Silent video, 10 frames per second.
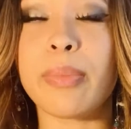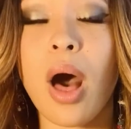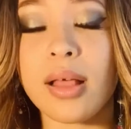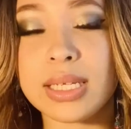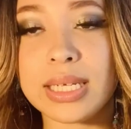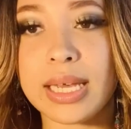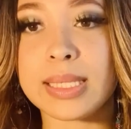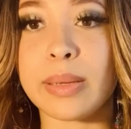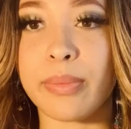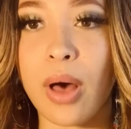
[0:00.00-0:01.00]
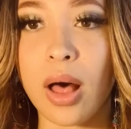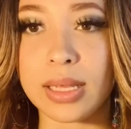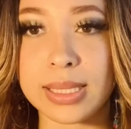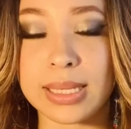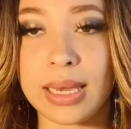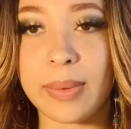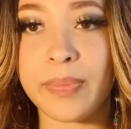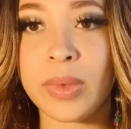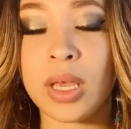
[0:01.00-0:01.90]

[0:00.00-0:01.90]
politics and policy.